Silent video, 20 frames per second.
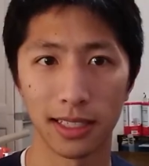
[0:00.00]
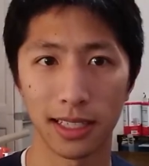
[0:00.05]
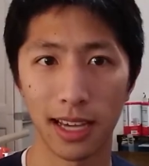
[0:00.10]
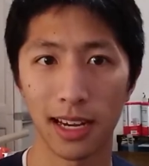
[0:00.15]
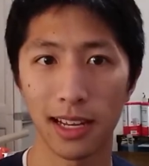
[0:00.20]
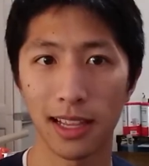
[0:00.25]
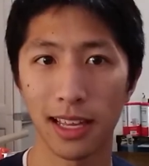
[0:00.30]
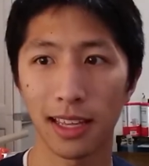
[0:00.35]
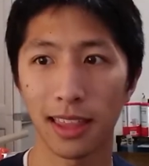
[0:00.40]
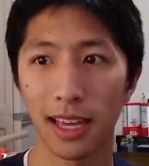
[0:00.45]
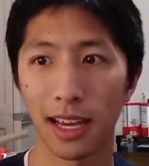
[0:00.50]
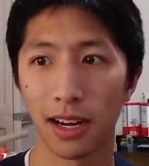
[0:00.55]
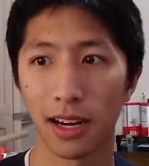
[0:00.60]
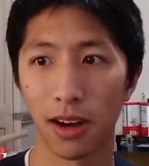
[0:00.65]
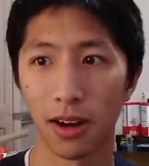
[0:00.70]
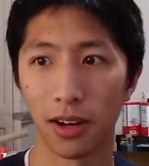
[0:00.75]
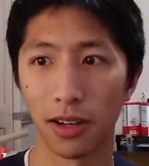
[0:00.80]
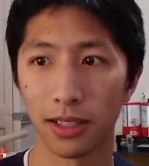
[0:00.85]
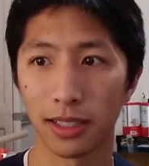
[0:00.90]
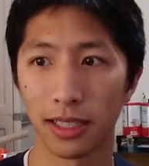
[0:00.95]
It's kind of like
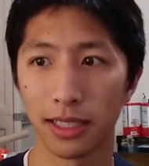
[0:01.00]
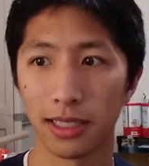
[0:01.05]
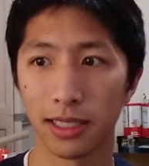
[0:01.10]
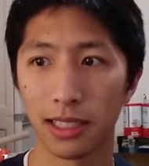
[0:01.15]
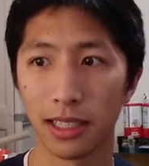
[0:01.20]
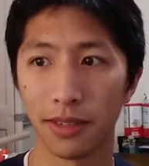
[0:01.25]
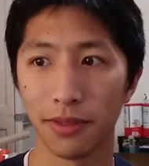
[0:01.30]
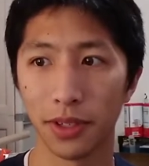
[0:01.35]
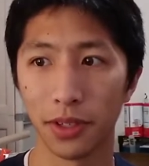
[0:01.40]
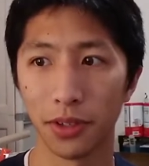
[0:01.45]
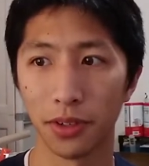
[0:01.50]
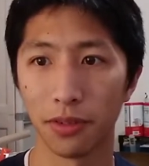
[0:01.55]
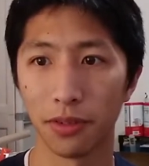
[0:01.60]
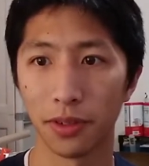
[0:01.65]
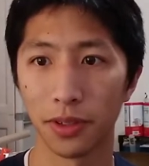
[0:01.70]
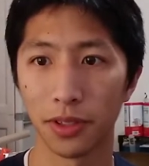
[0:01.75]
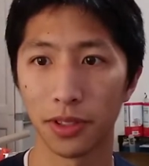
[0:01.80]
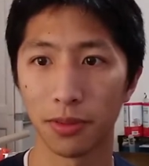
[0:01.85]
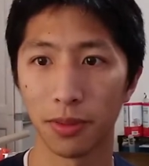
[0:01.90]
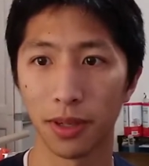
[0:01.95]
that arc in Steven
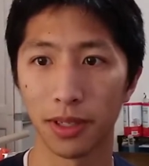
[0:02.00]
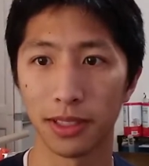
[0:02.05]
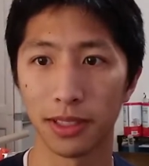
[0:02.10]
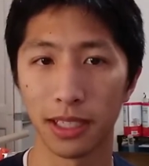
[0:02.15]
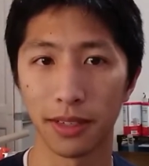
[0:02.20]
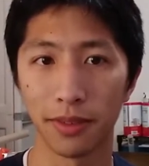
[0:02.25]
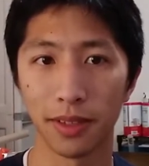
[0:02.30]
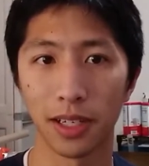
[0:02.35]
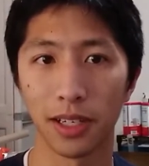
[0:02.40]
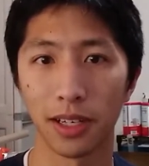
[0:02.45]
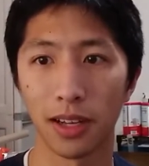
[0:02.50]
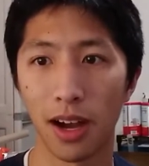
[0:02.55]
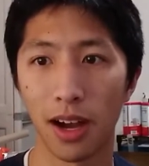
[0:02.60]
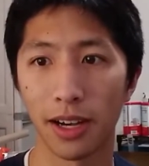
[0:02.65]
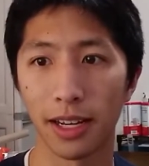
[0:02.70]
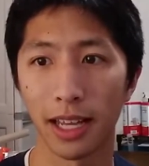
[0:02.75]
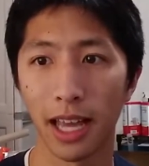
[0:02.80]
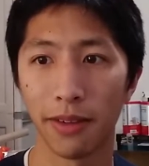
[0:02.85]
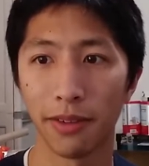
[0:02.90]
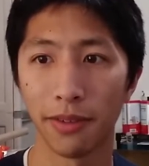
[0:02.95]
Universe where Steven and
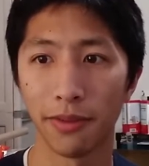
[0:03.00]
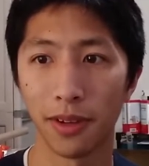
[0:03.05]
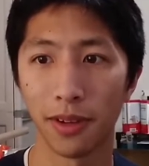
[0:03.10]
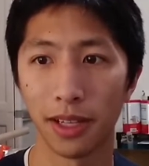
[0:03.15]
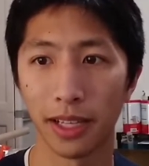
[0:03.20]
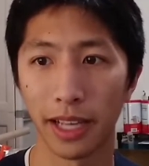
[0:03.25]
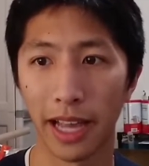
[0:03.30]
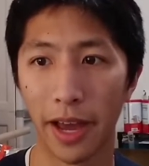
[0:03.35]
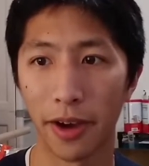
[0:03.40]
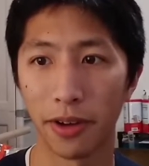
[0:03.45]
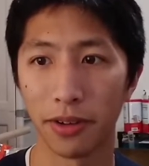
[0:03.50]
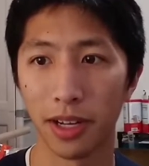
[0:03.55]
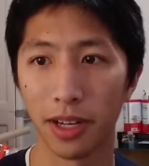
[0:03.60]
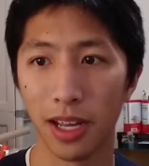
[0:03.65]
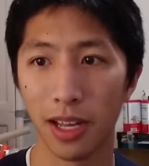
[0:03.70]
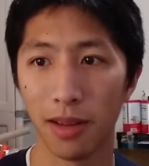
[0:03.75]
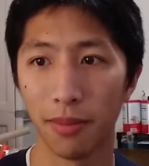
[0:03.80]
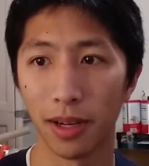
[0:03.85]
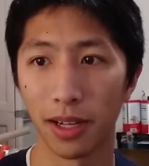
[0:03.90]
Connie have a falling out,